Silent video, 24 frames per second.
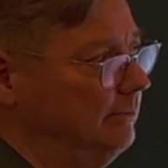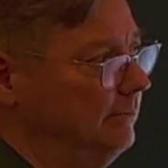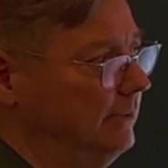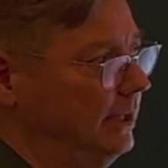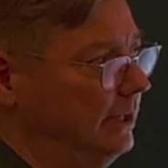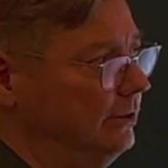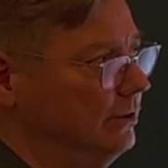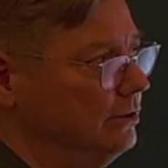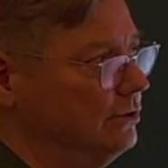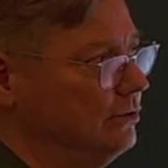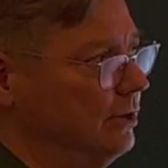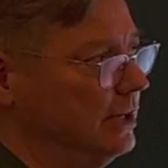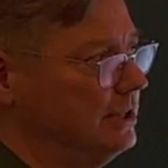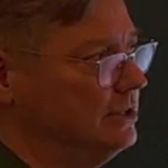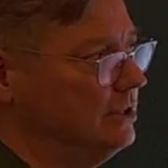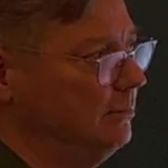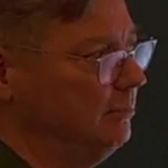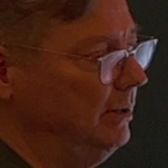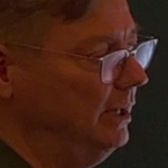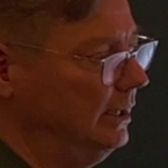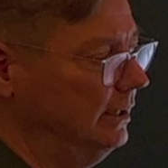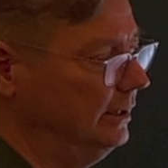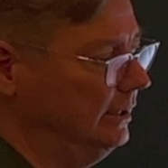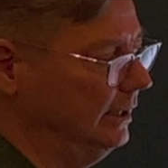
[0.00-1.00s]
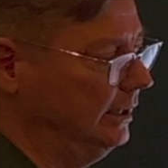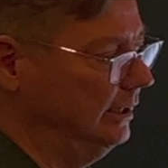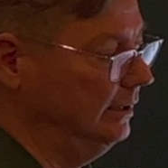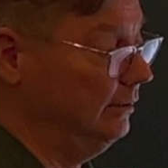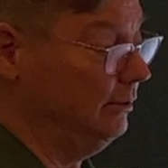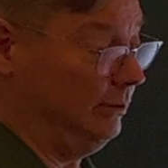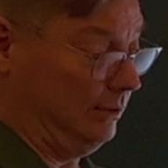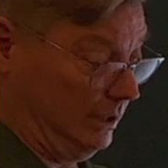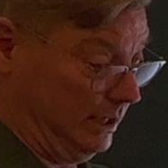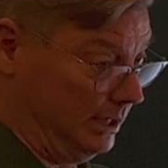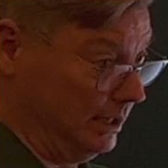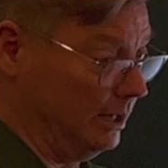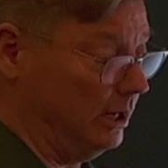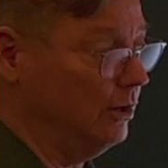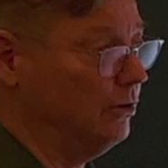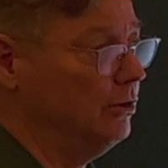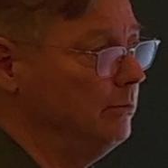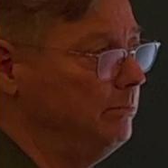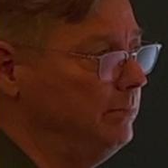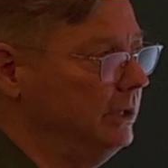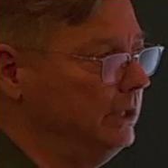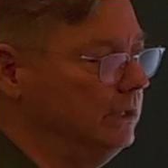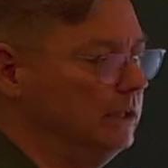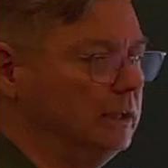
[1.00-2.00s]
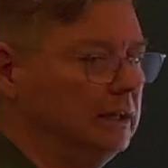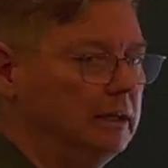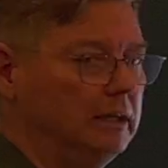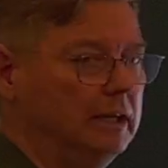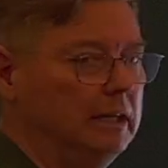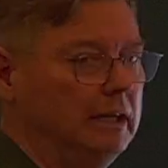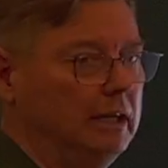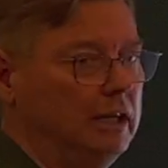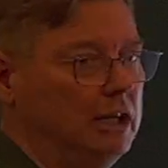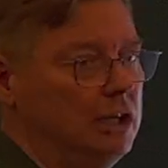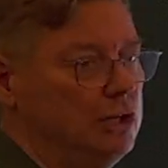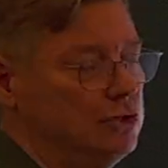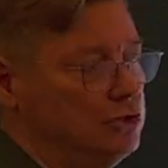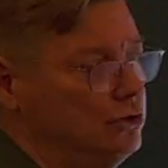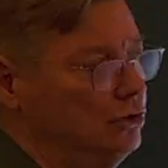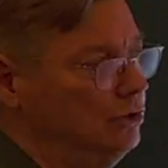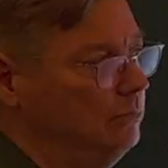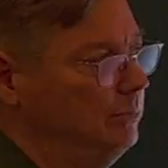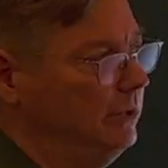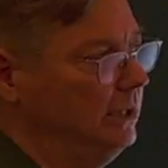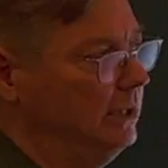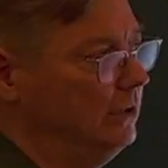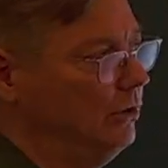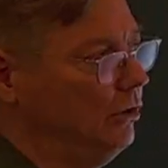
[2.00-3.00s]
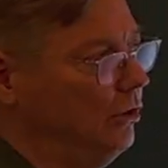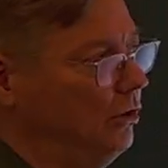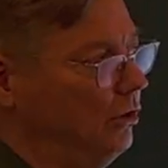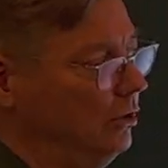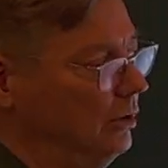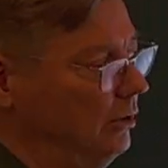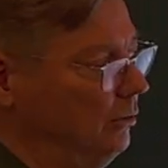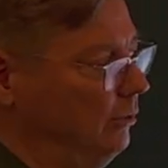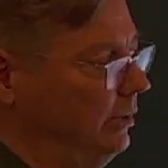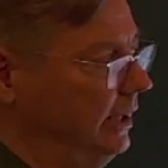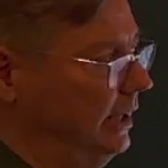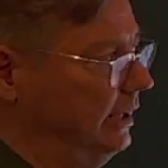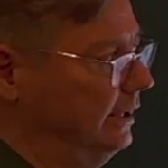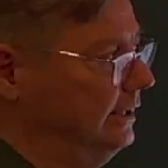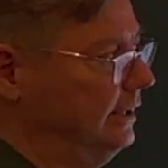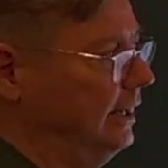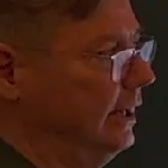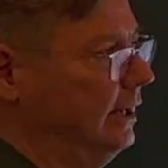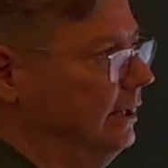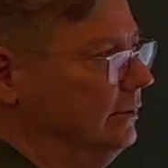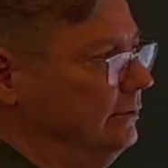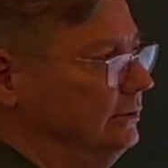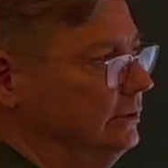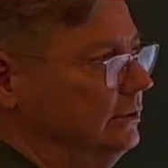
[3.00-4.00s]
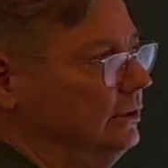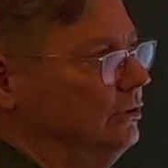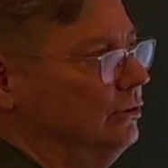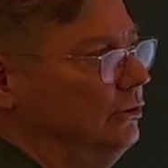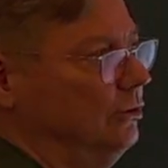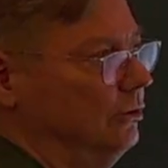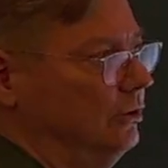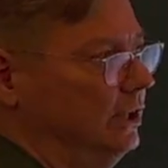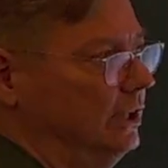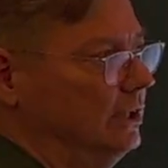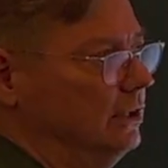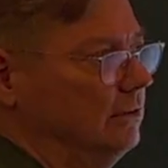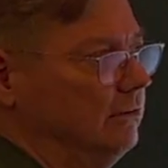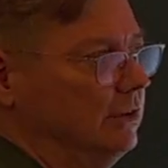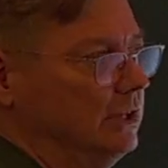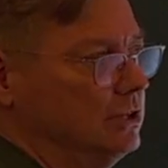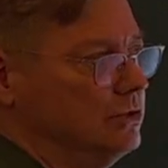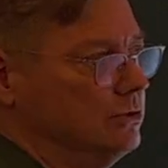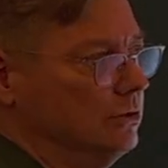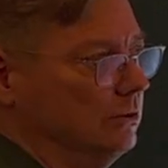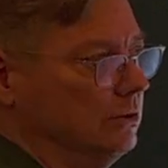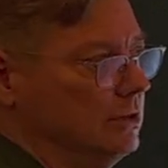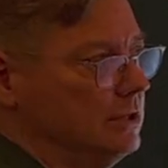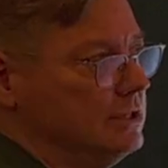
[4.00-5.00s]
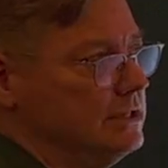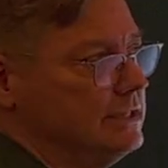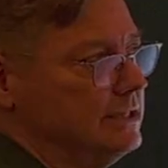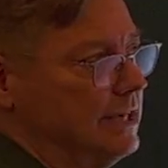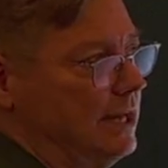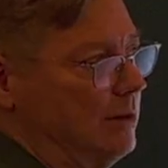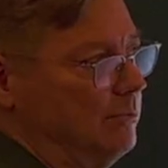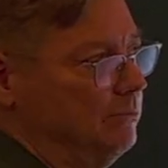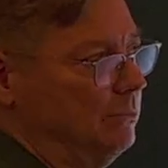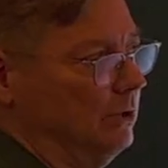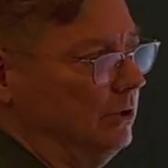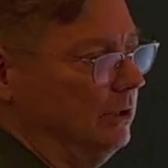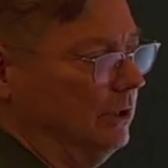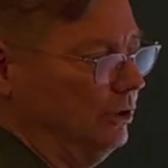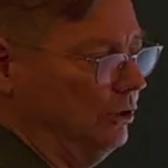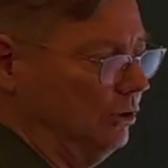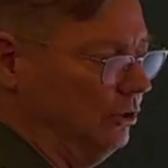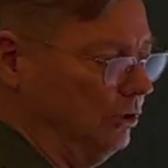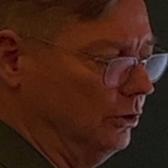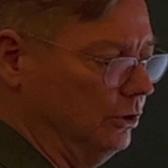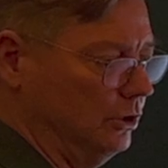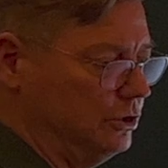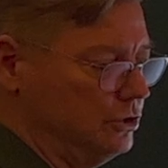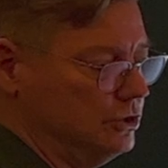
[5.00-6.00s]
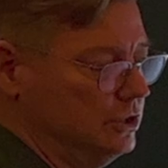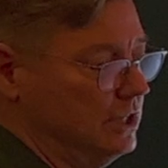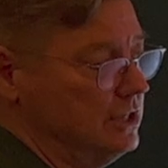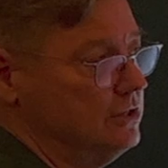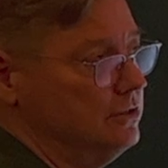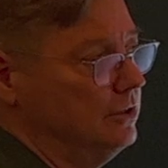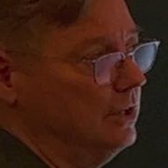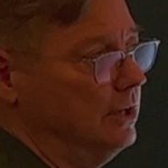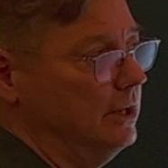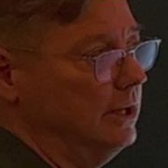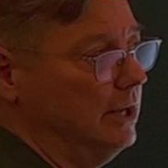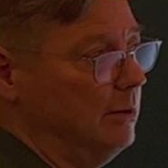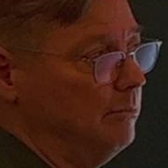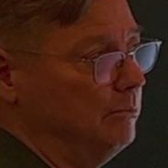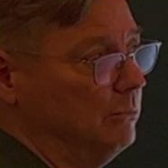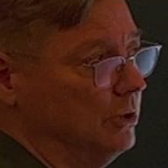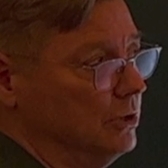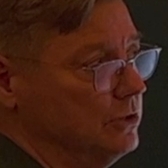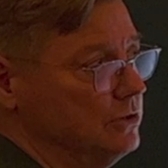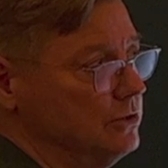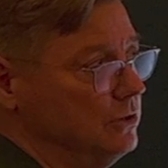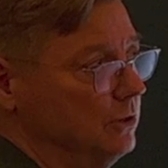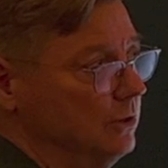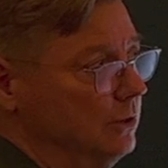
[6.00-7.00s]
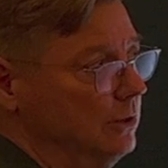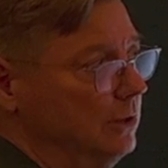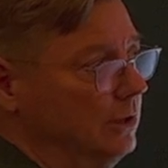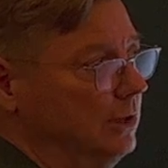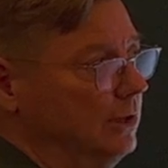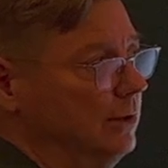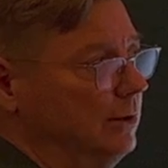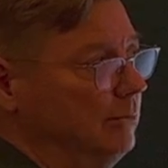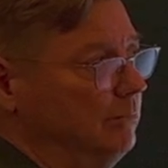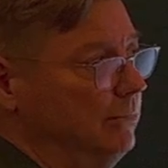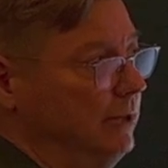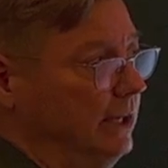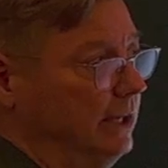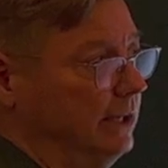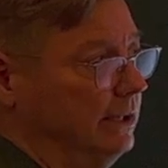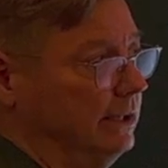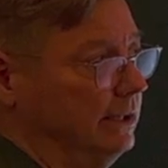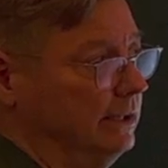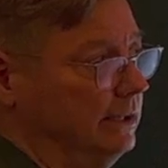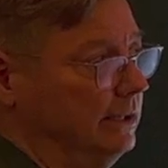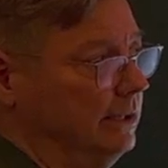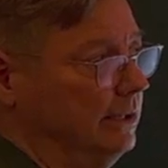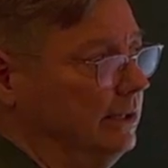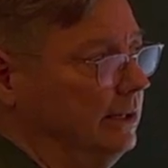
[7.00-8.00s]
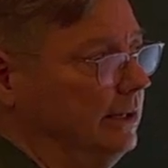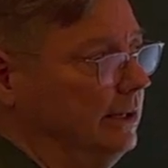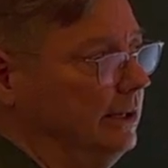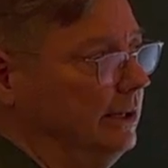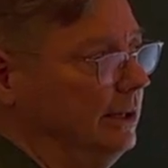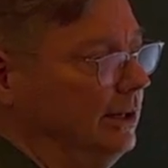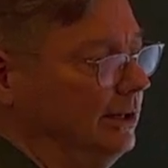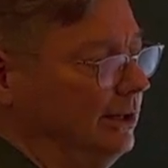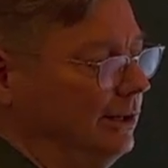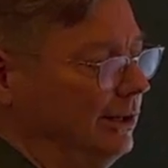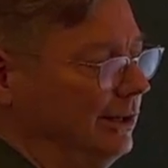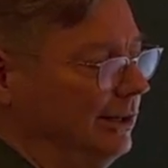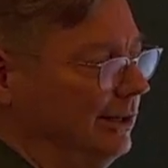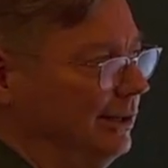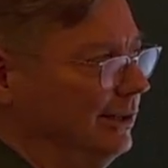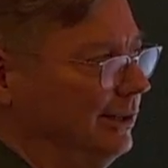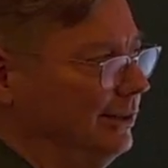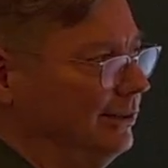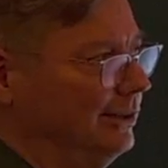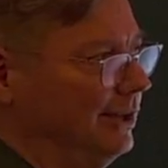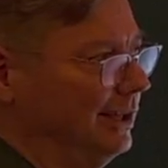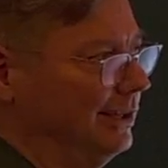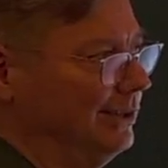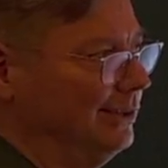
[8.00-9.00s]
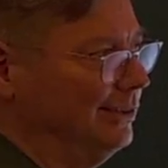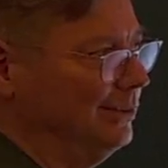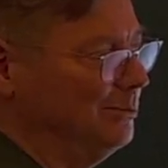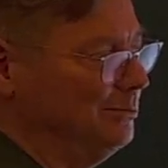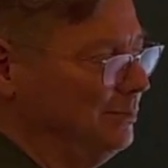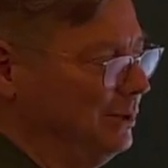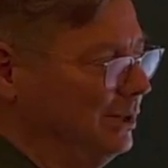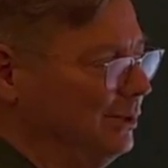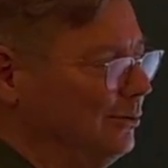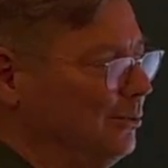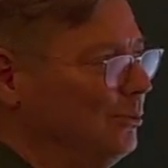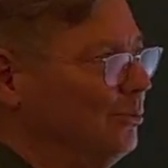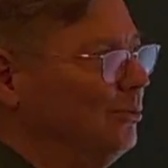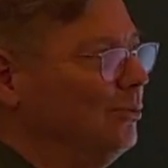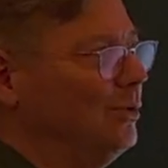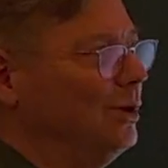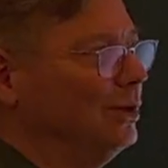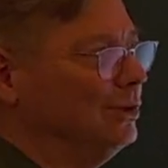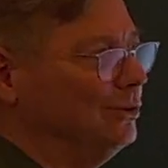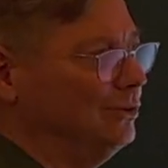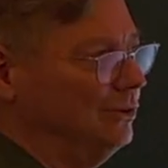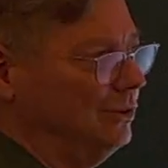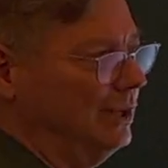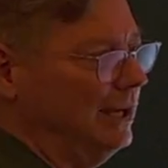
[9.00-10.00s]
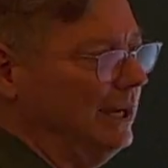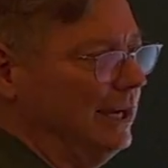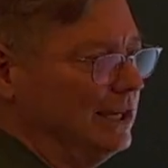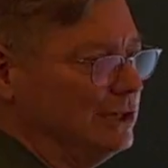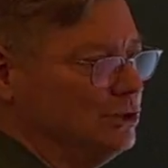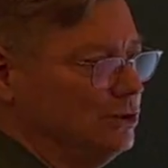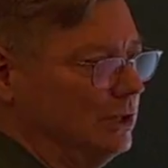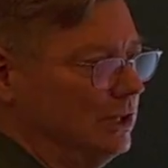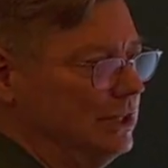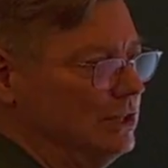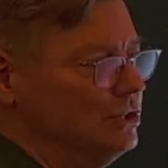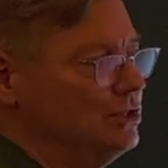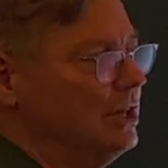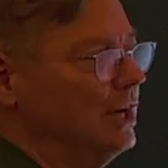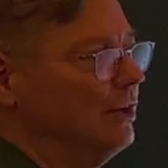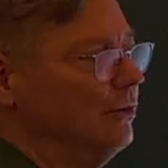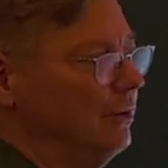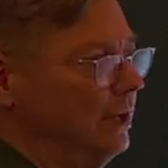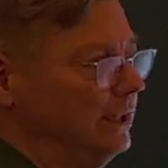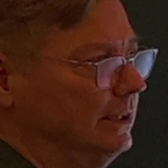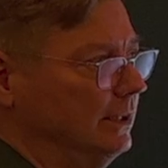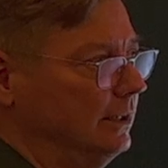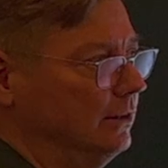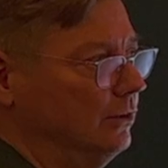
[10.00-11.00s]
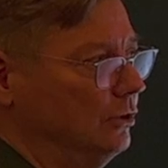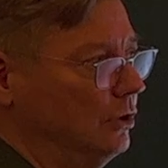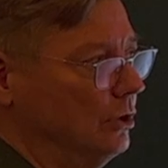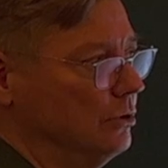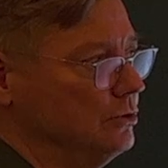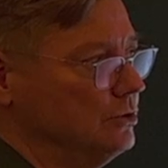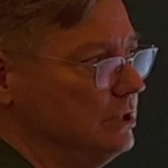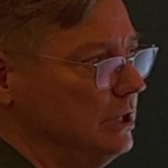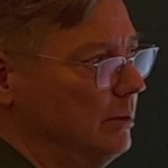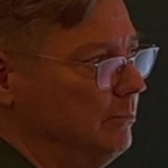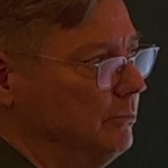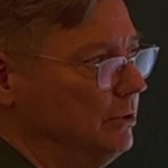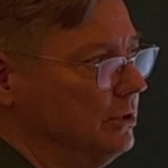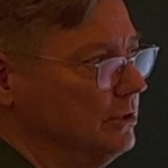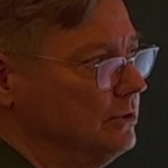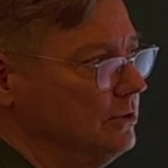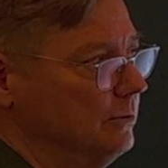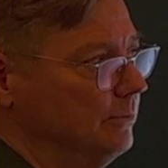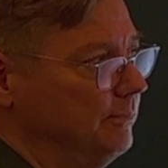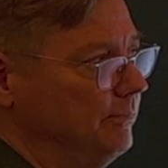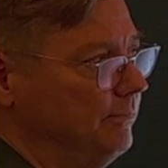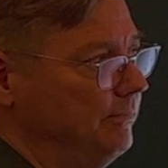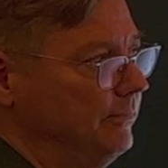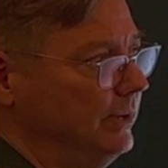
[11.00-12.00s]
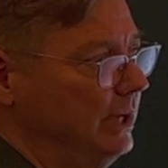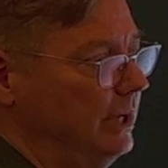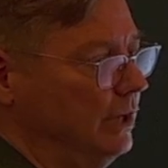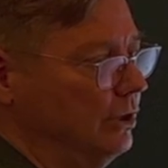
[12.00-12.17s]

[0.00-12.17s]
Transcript: And right. traceability, in our opinion, should be all the way down to the individual sample, not just the numbers behind it, uh, that, uh, but what actually generated those numbers. Mm-hmm.